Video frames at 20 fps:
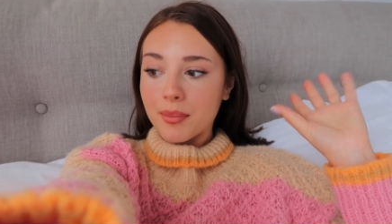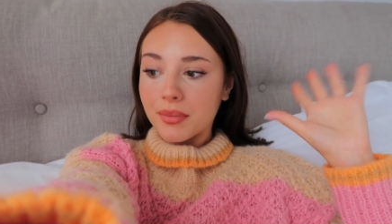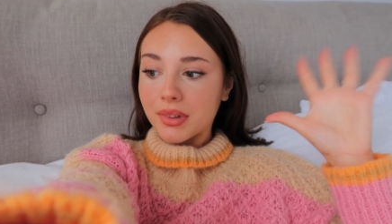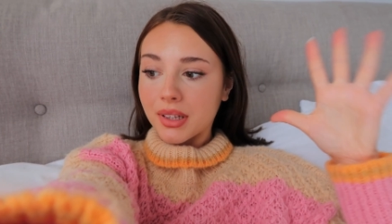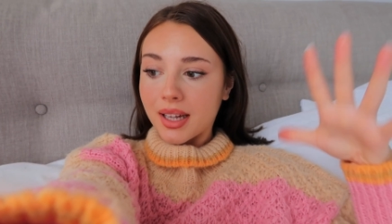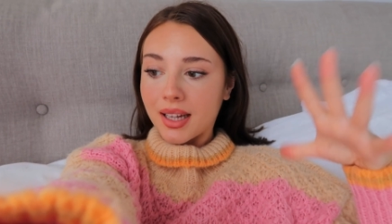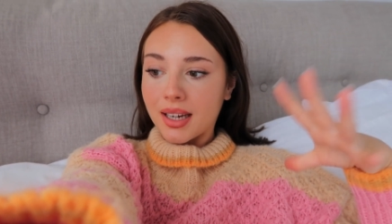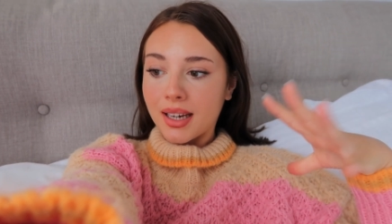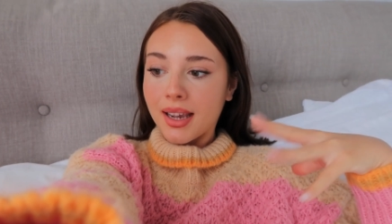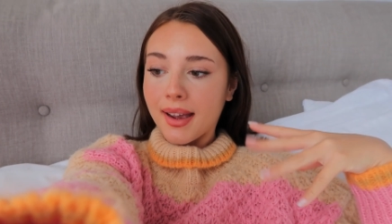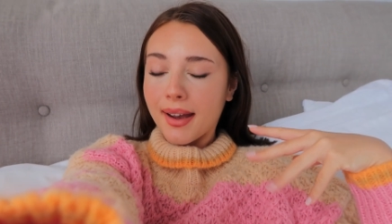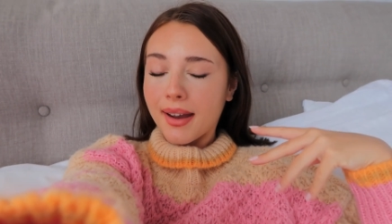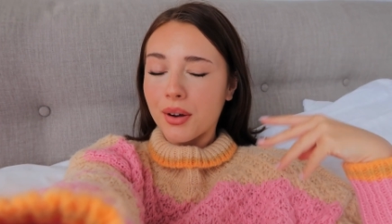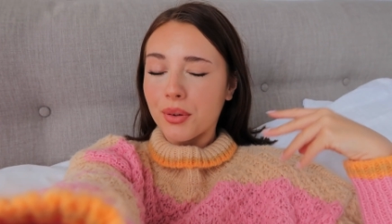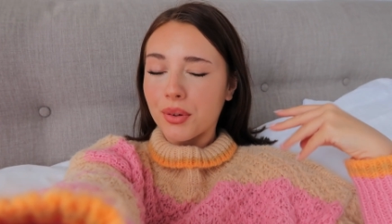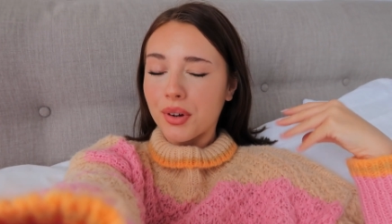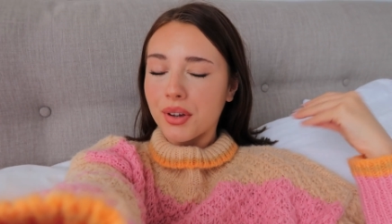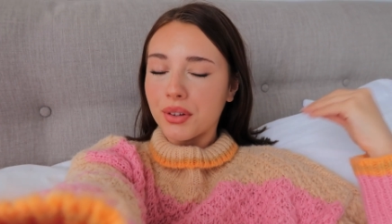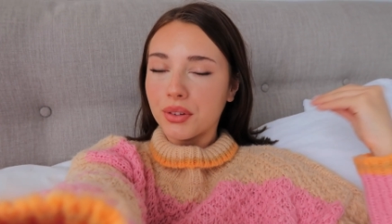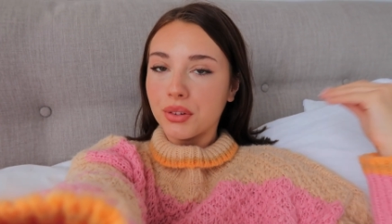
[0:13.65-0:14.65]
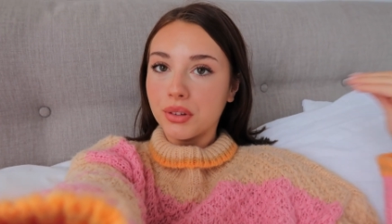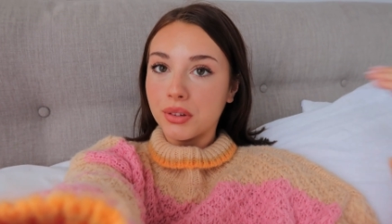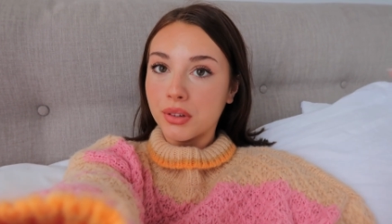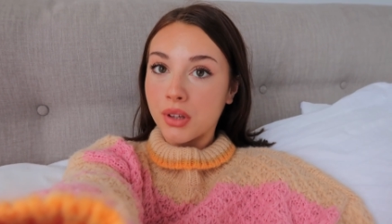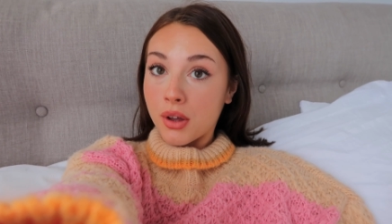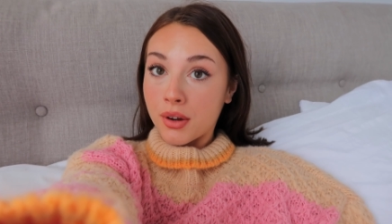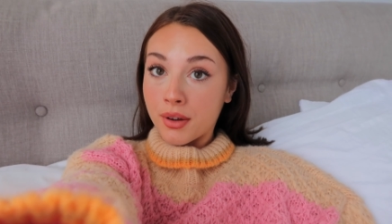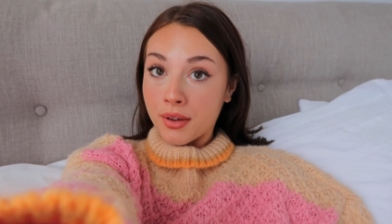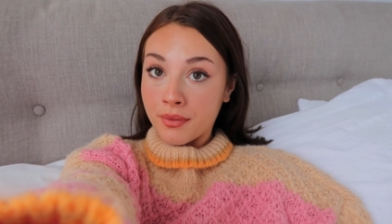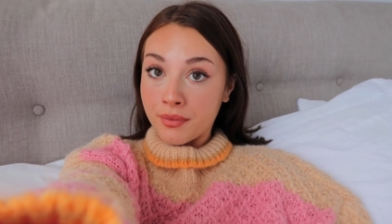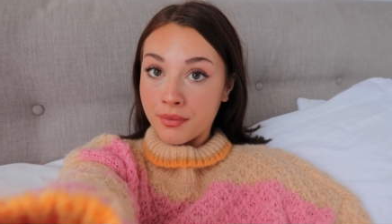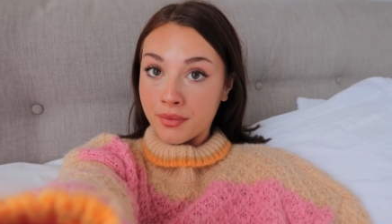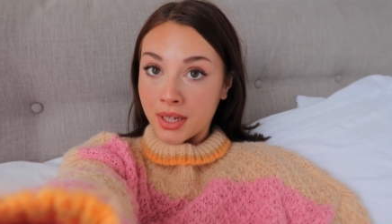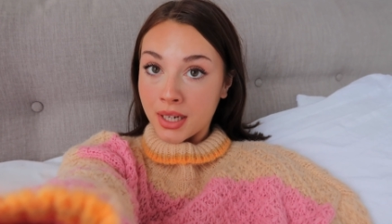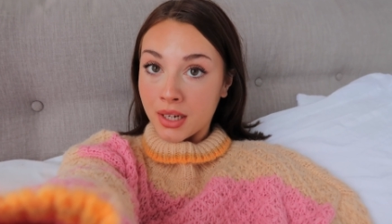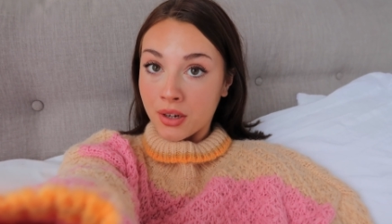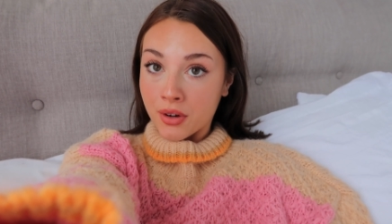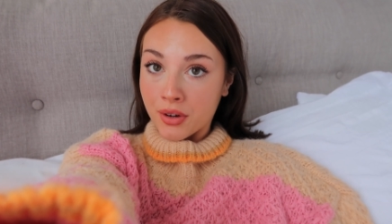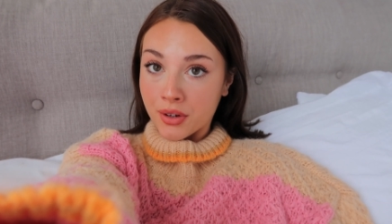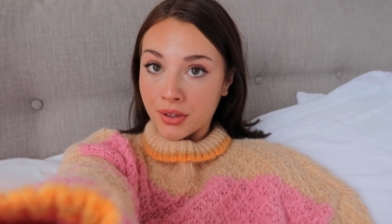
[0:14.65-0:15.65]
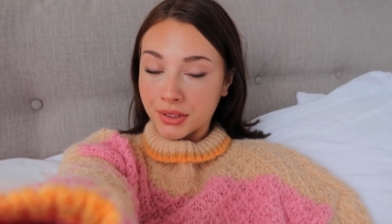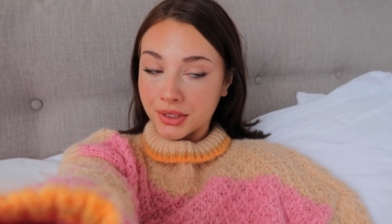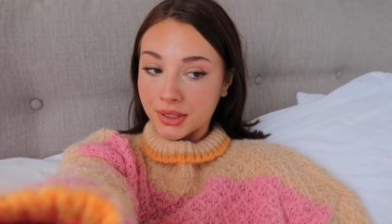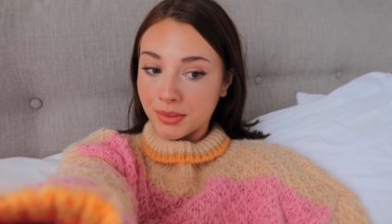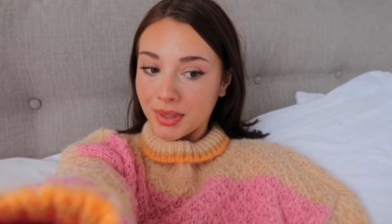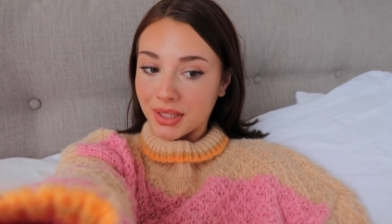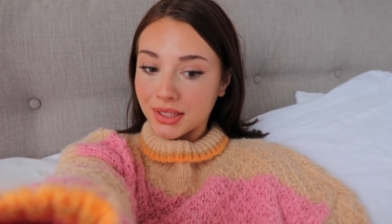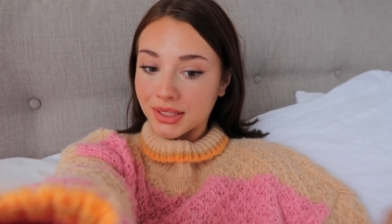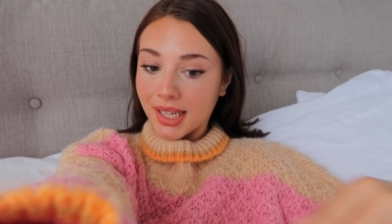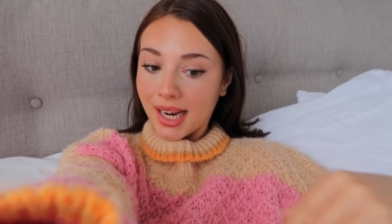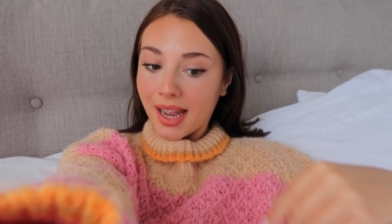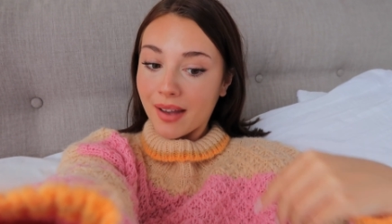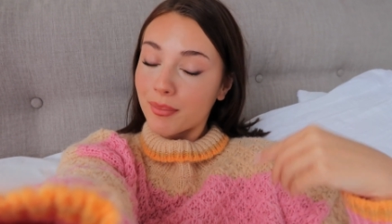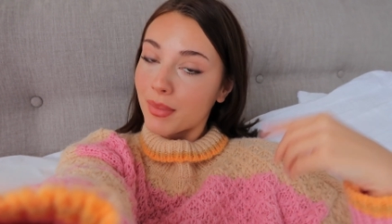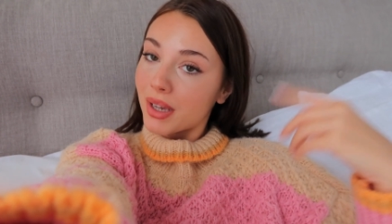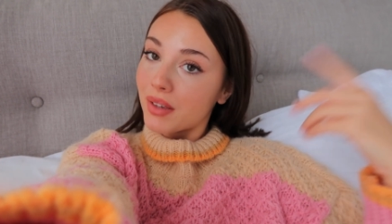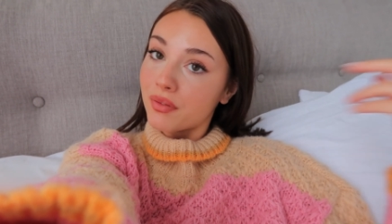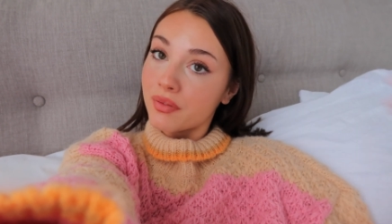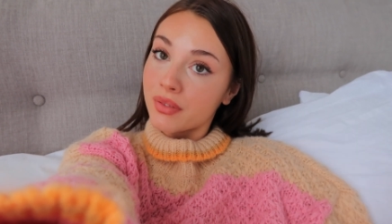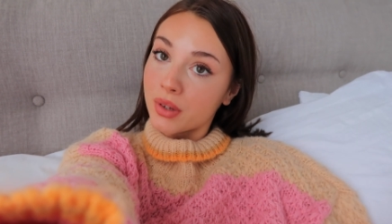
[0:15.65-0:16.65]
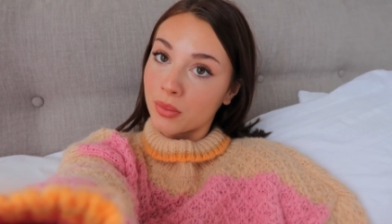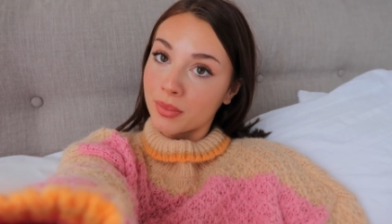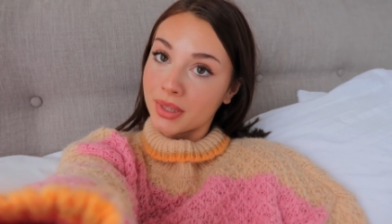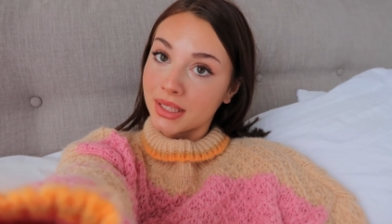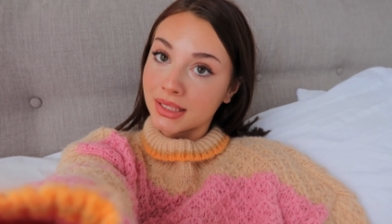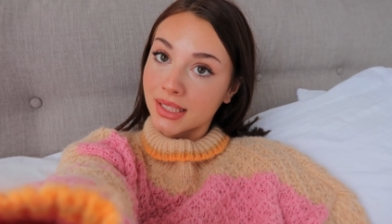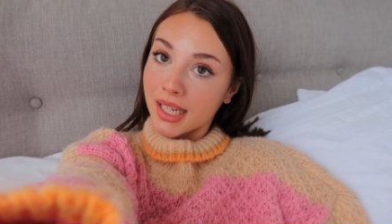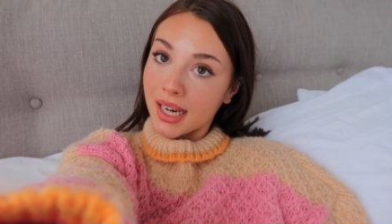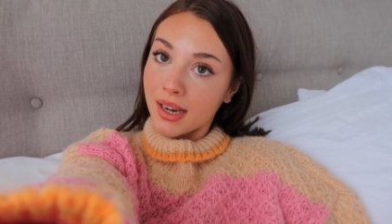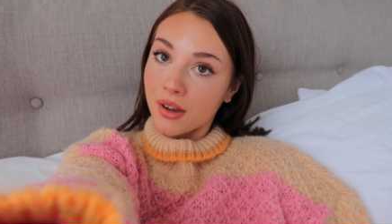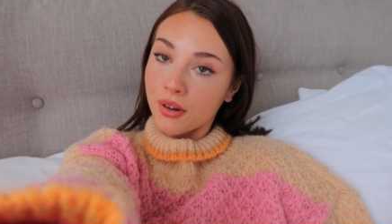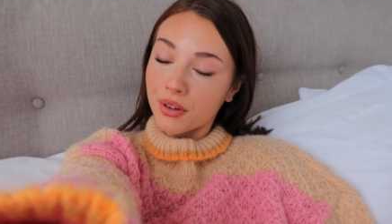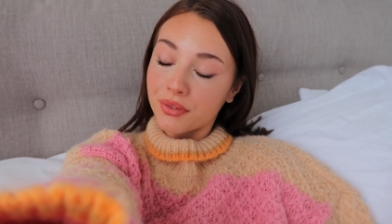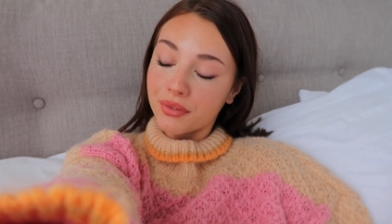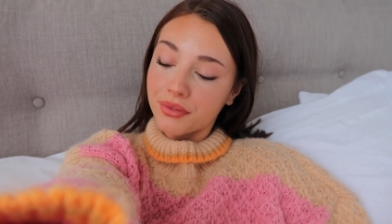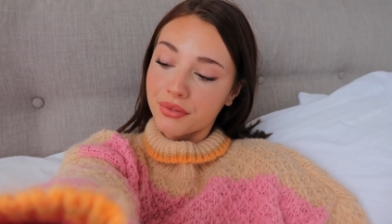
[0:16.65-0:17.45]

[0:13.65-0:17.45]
I'm planning out a lot of videos because I have my filming day on